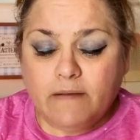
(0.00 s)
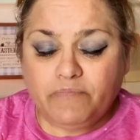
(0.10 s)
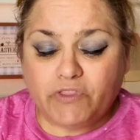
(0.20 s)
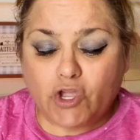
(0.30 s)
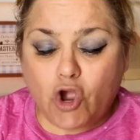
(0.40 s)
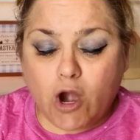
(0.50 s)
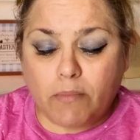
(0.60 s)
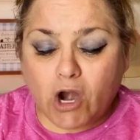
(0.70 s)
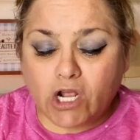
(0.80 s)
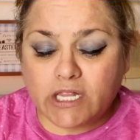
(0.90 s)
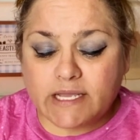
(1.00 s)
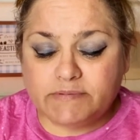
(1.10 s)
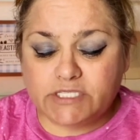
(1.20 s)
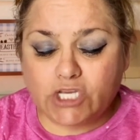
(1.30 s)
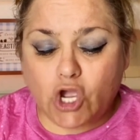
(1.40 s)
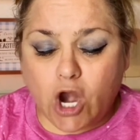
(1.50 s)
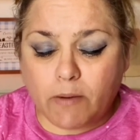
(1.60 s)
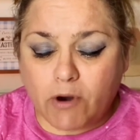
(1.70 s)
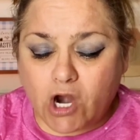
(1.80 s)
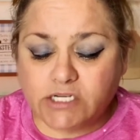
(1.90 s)
the car bar clips, the car
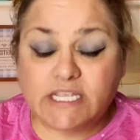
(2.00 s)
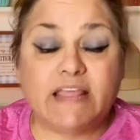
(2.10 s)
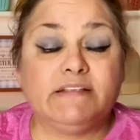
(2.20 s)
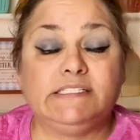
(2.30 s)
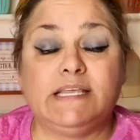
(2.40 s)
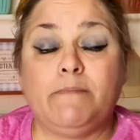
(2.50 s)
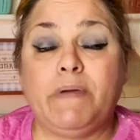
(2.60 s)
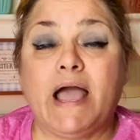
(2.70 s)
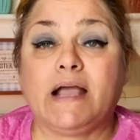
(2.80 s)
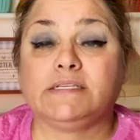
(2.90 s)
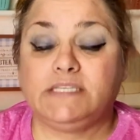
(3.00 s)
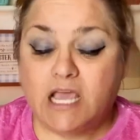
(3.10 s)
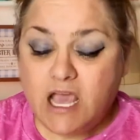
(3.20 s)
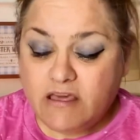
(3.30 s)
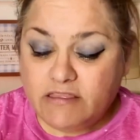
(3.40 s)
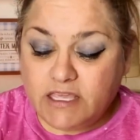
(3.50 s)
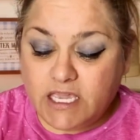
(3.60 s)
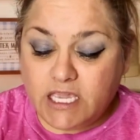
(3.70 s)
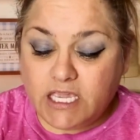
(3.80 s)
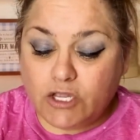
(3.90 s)
bars, and the scent packs.
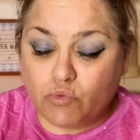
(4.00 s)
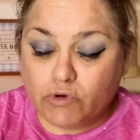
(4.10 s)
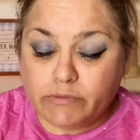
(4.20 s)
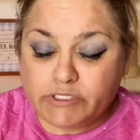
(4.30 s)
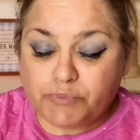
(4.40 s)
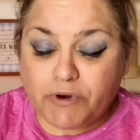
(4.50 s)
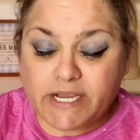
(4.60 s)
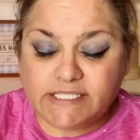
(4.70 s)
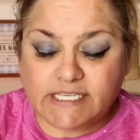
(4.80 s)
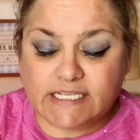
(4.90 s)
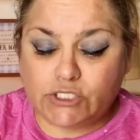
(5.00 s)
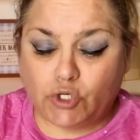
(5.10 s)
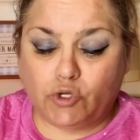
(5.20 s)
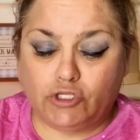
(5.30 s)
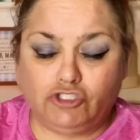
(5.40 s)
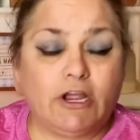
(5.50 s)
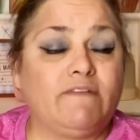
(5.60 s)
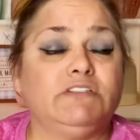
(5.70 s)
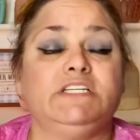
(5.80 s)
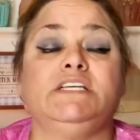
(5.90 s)
The room spray, scent circle, and
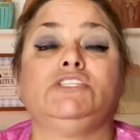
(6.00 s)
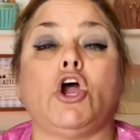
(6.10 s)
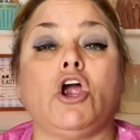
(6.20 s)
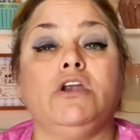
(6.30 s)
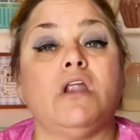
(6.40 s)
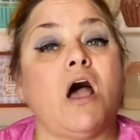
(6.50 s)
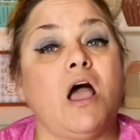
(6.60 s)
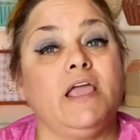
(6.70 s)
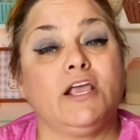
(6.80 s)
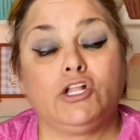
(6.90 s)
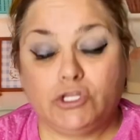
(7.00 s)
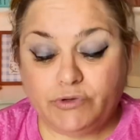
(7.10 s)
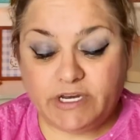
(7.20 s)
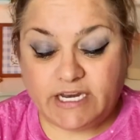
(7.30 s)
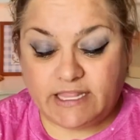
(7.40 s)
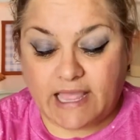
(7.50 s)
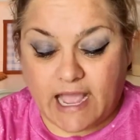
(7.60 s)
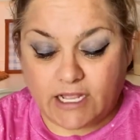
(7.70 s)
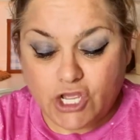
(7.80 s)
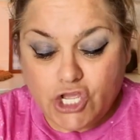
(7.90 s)
travel tins are not included in
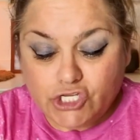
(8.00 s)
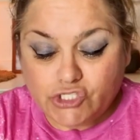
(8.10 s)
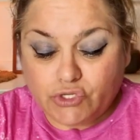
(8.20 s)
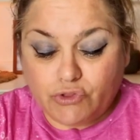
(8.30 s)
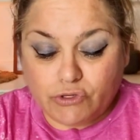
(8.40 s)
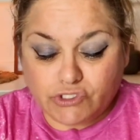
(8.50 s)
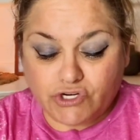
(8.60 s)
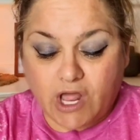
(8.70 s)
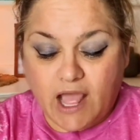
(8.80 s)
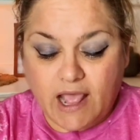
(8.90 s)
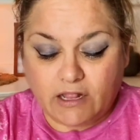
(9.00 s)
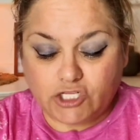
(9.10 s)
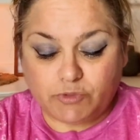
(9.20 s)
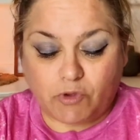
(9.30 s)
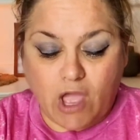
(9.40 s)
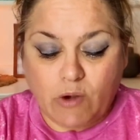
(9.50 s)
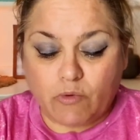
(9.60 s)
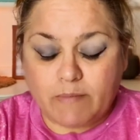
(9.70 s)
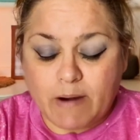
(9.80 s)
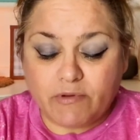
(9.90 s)
that. So those are not eligible. And
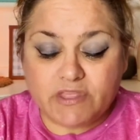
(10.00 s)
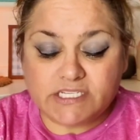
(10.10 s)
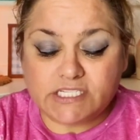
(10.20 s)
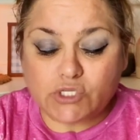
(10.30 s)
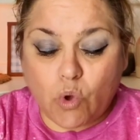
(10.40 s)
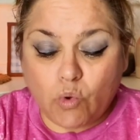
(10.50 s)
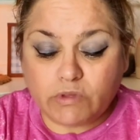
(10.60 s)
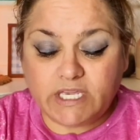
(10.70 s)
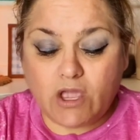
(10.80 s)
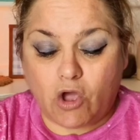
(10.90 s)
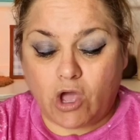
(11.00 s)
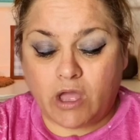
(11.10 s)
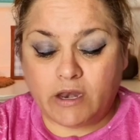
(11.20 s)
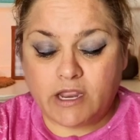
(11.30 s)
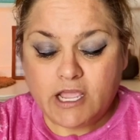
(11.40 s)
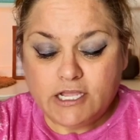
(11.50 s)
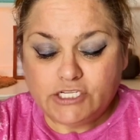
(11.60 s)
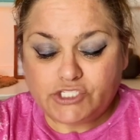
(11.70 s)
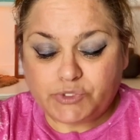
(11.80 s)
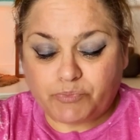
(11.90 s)
remember, this is only on
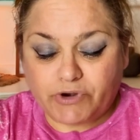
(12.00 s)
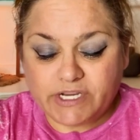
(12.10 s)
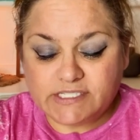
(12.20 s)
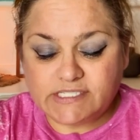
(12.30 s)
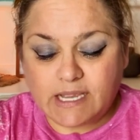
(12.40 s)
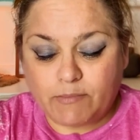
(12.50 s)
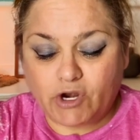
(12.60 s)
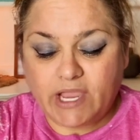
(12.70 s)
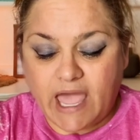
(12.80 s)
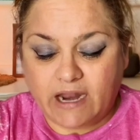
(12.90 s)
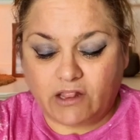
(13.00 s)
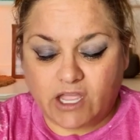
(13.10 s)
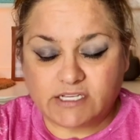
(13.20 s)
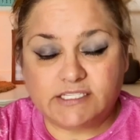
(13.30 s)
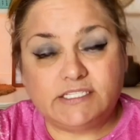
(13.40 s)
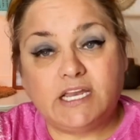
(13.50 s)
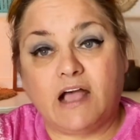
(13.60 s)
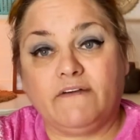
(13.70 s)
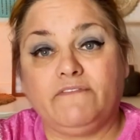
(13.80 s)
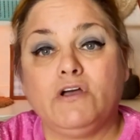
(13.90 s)
spring, summer catalog
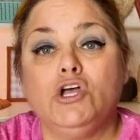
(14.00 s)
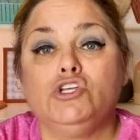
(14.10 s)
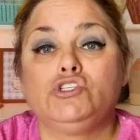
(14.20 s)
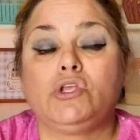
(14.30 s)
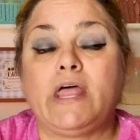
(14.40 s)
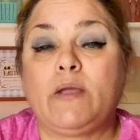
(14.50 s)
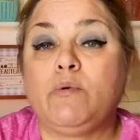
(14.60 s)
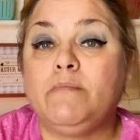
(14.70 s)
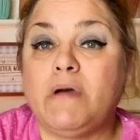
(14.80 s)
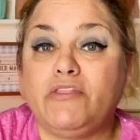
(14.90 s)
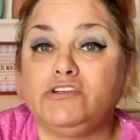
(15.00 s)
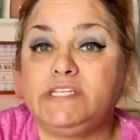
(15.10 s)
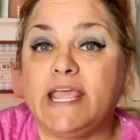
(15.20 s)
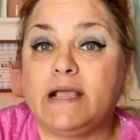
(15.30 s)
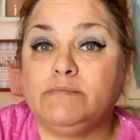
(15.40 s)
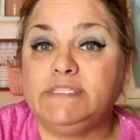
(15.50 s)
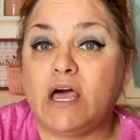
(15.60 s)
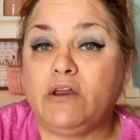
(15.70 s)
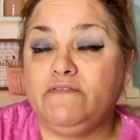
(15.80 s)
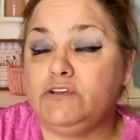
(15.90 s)
stuff. So like when Mother's Day comes
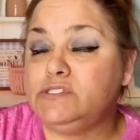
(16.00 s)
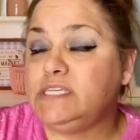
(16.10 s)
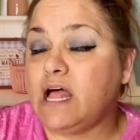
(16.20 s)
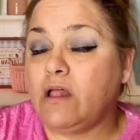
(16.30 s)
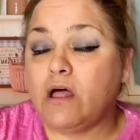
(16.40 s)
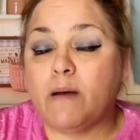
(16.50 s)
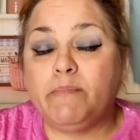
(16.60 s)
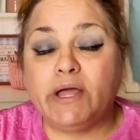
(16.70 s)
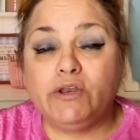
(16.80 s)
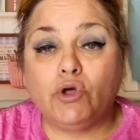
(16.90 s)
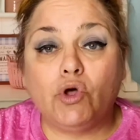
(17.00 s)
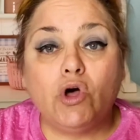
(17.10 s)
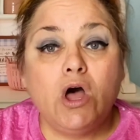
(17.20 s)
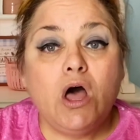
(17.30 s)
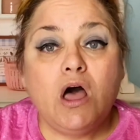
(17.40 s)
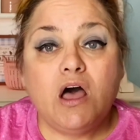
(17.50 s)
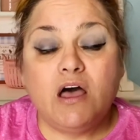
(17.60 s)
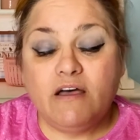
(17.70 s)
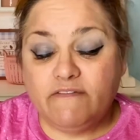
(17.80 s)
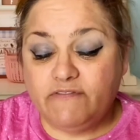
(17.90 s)
out, if you sell a bundle
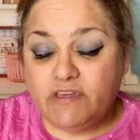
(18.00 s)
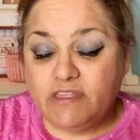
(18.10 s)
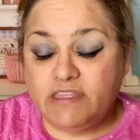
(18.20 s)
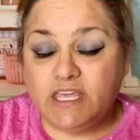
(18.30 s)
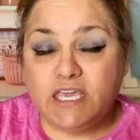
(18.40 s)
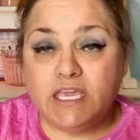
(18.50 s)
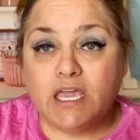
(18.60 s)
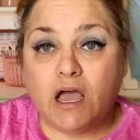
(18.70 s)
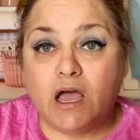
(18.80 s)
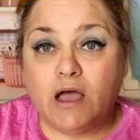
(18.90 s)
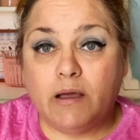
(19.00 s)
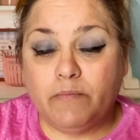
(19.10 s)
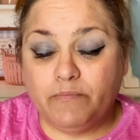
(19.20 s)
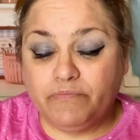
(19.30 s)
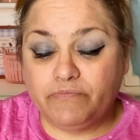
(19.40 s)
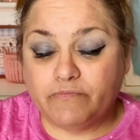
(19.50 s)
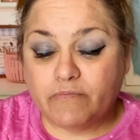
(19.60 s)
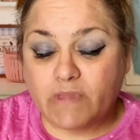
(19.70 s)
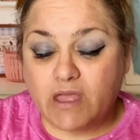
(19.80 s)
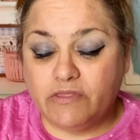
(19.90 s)
of the, um,
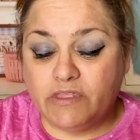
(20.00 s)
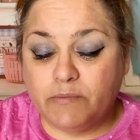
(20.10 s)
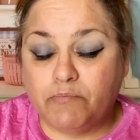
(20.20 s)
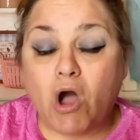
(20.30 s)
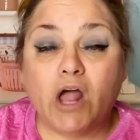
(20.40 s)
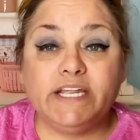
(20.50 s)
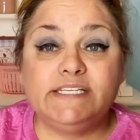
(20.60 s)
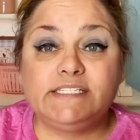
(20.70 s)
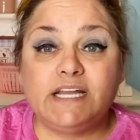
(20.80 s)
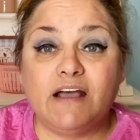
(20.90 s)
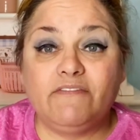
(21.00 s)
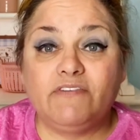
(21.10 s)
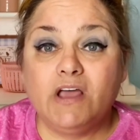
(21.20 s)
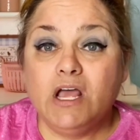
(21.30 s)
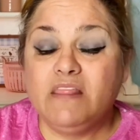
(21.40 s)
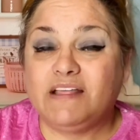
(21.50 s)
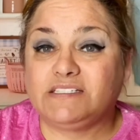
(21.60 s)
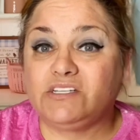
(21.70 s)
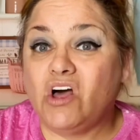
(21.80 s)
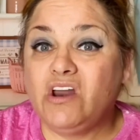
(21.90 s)
the body stuff,
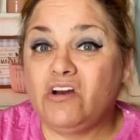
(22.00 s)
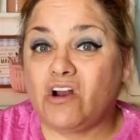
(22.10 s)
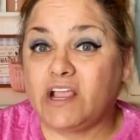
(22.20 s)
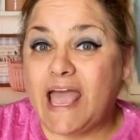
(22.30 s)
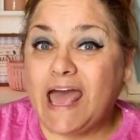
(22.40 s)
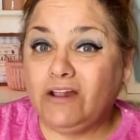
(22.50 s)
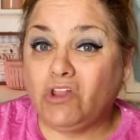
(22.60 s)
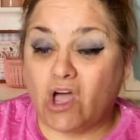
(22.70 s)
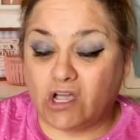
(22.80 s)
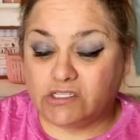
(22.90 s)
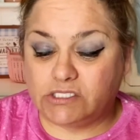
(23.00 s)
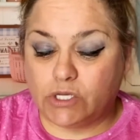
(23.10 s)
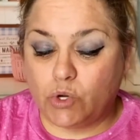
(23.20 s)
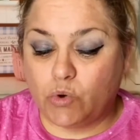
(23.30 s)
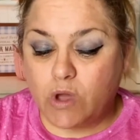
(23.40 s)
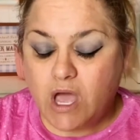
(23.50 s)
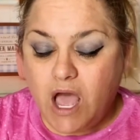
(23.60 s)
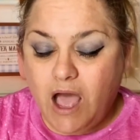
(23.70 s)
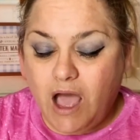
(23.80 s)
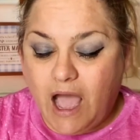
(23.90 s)
that's not in our catalog. So
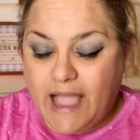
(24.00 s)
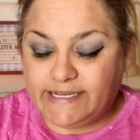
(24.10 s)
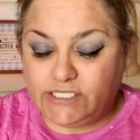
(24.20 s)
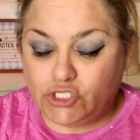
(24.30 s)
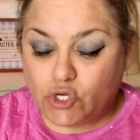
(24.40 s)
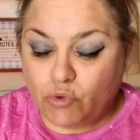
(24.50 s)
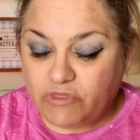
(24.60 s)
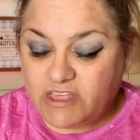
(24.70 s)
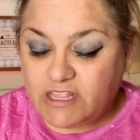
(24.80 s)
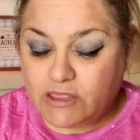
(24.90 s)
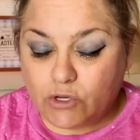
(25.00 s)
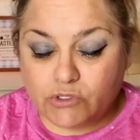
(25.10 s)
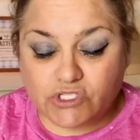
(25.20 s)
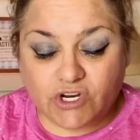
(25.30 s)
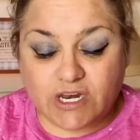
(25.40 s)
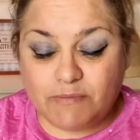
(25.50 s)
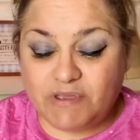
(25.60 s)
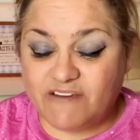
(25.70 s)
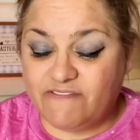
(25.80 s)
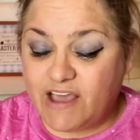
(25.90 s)
I don't think those are going to
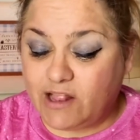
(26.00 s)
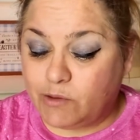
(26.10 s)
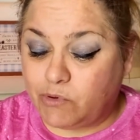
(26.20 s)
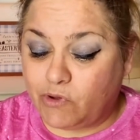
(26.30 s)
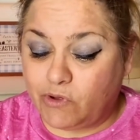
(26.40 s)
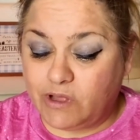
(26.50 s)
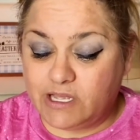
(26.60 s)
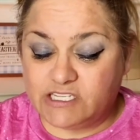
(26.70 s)
be available as